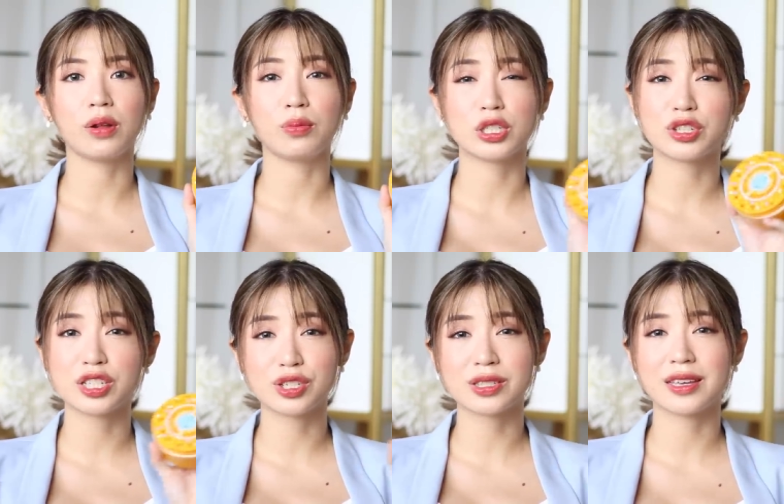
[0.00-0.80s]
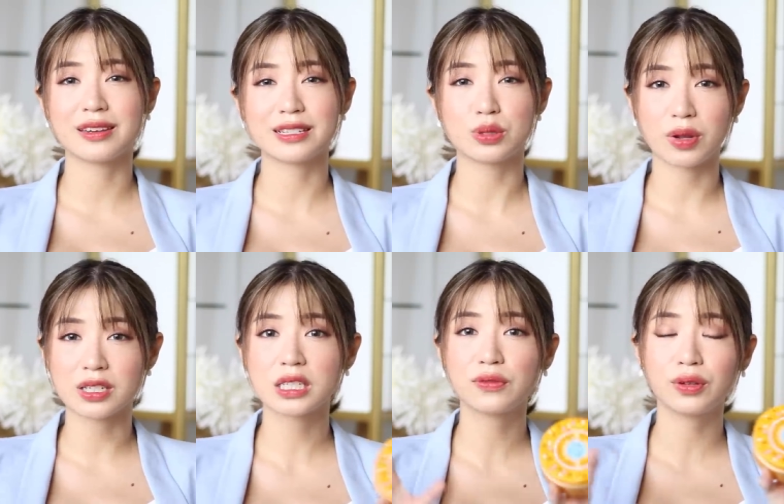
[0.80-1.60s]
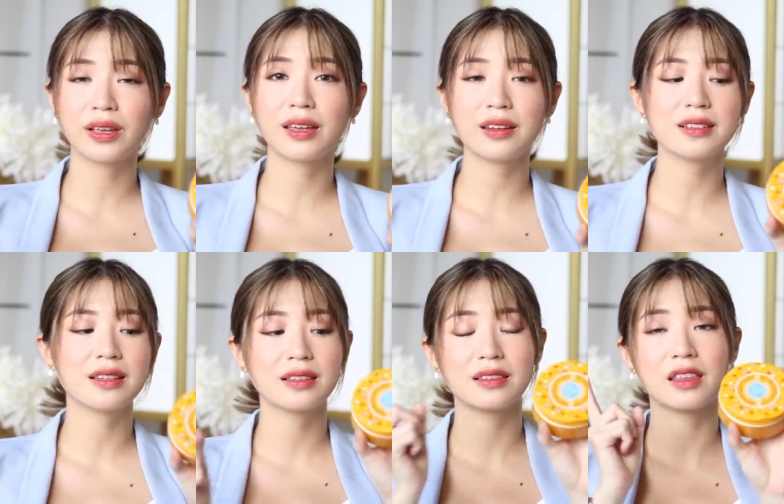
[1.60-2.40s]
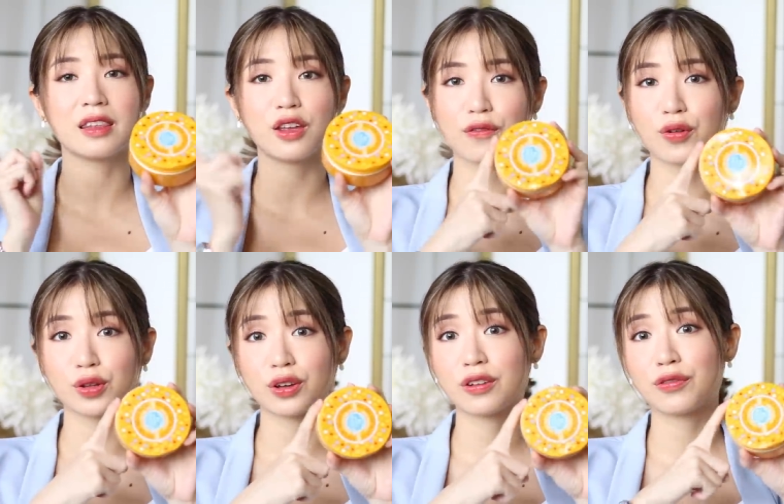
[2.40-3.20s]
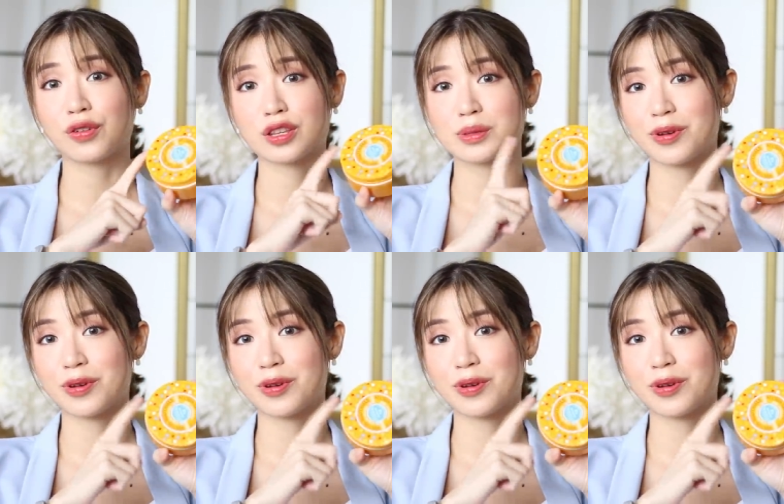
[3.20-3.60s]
will moisturize your skin as well as exfoliate it, then therefore look for this